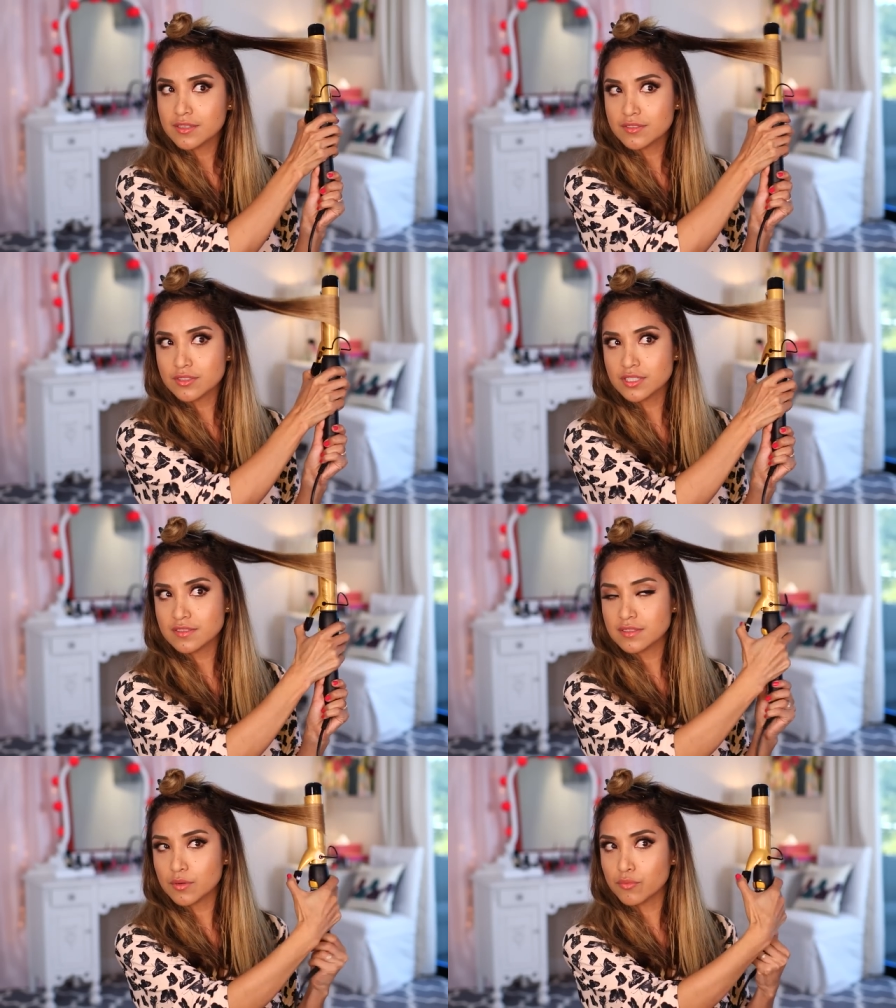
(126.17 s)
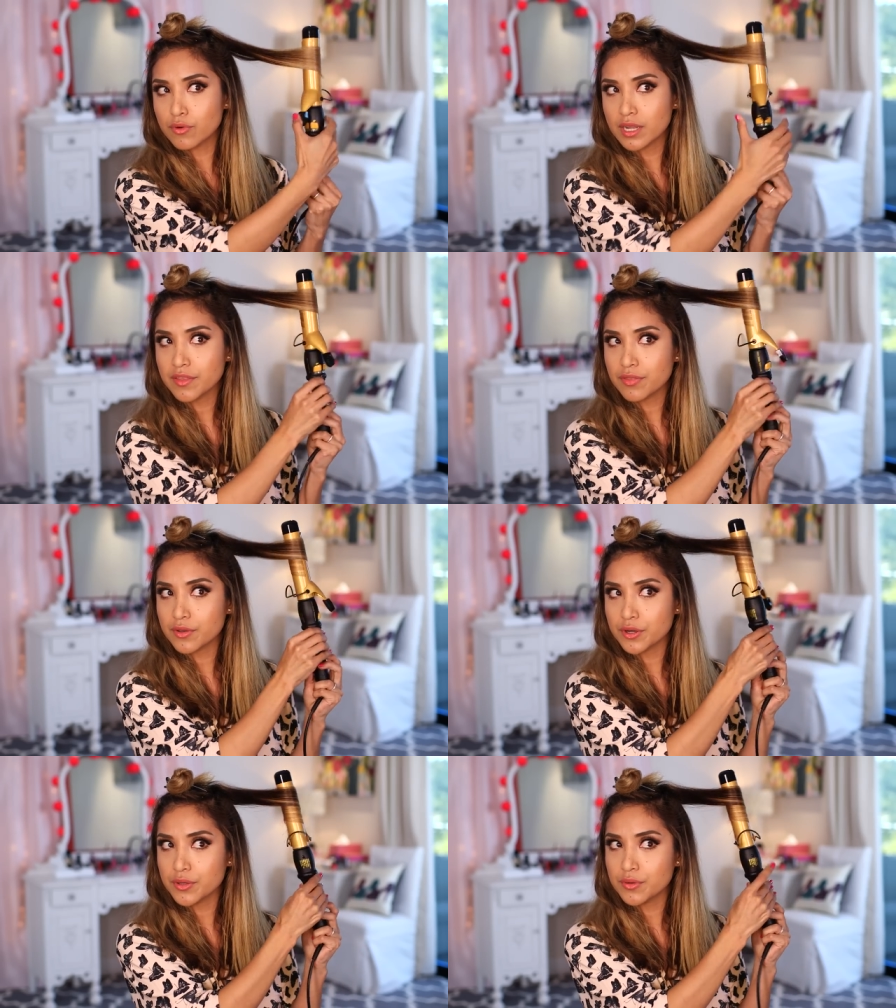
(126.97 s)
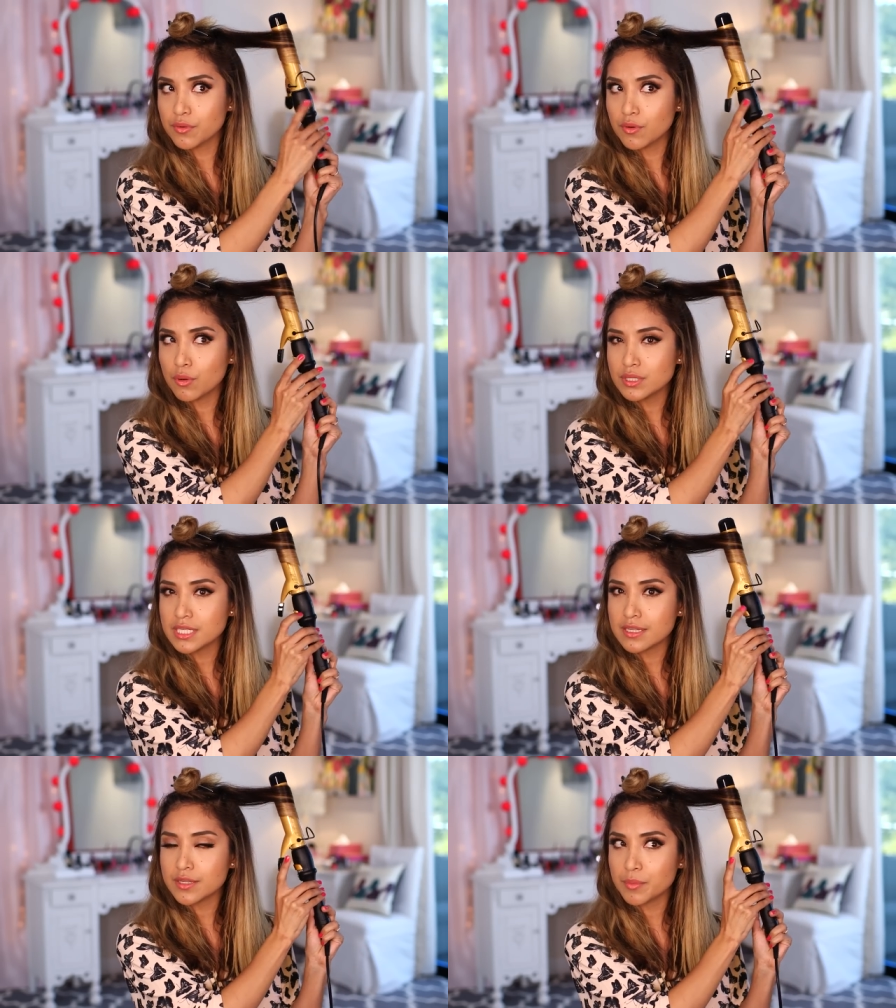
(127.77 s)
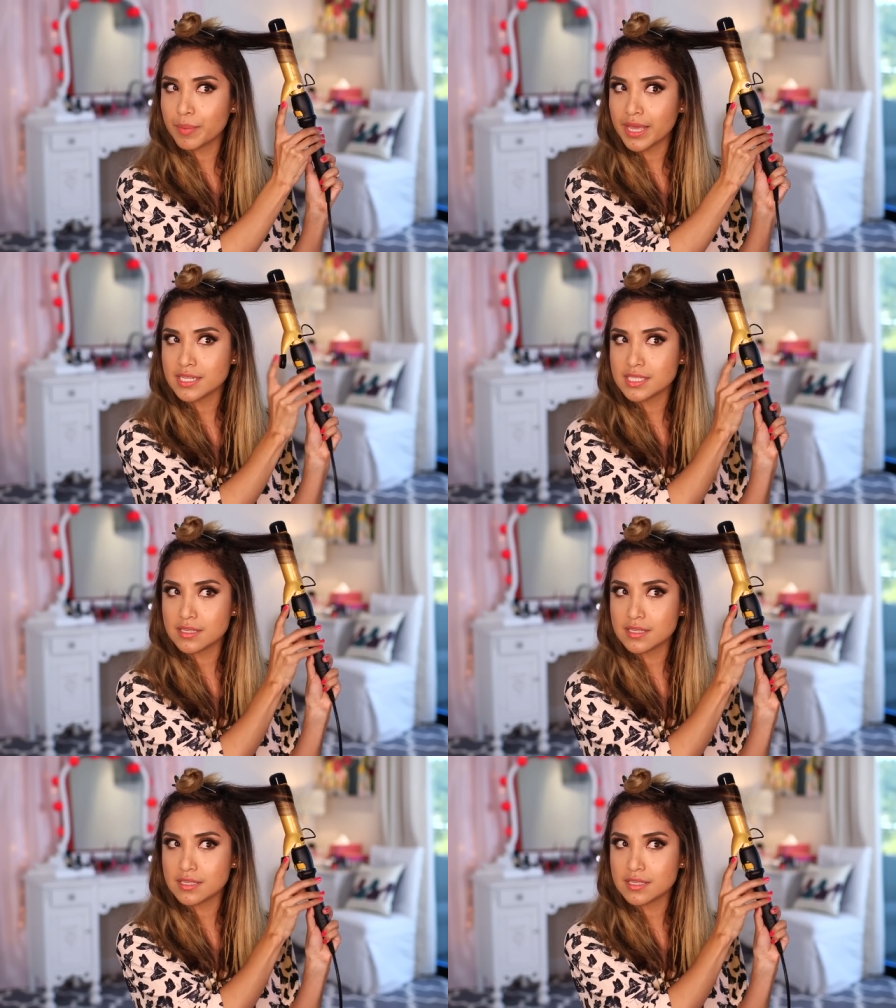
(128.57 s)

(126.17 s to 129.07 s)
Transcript: So just run it through, hold it a little bit.